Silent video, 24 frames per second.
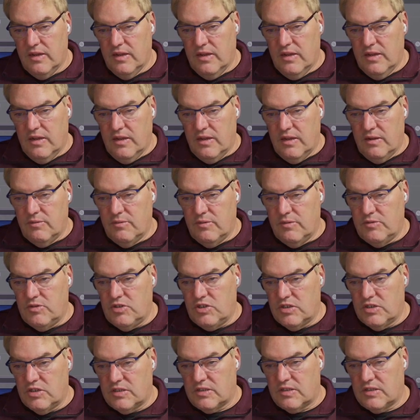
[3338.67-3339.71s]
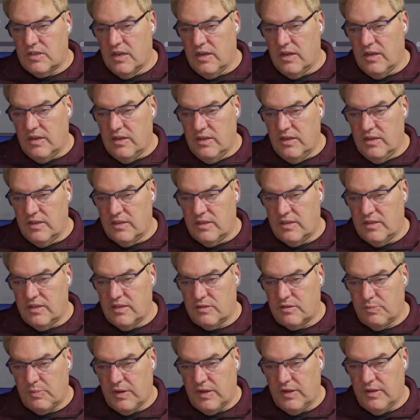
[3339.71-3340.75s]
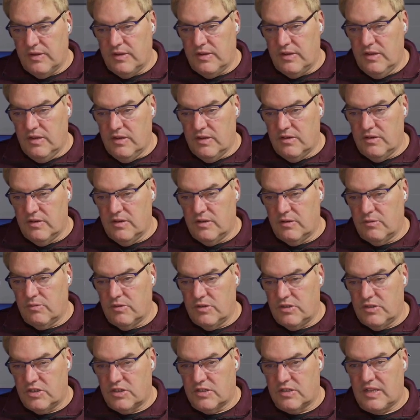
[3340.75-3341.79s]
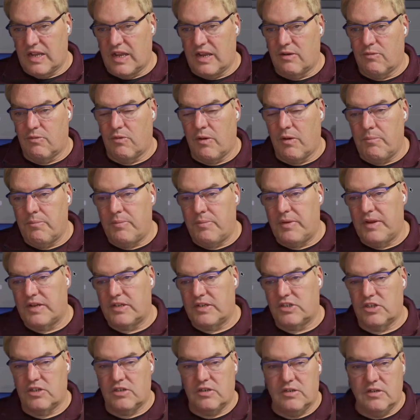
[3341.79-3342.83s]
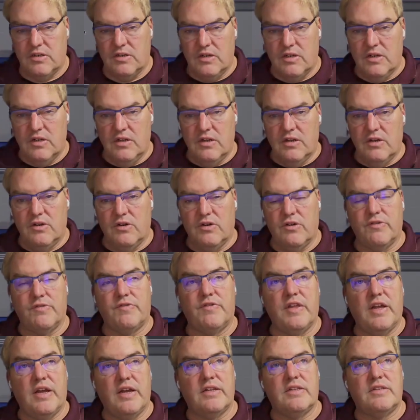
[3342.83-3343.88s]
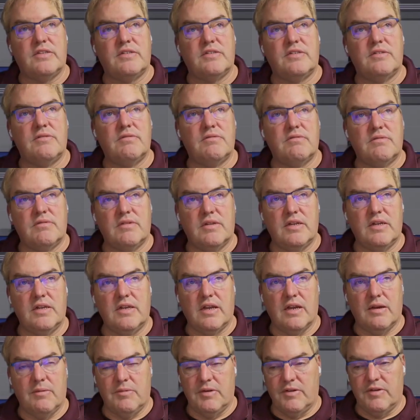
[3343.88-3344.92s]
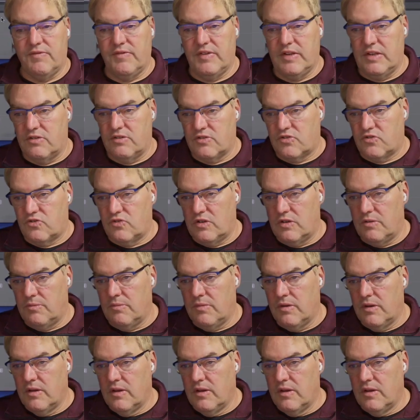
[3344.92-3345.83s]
and when we just hit this button here, it will just take one picture of that incoming video stream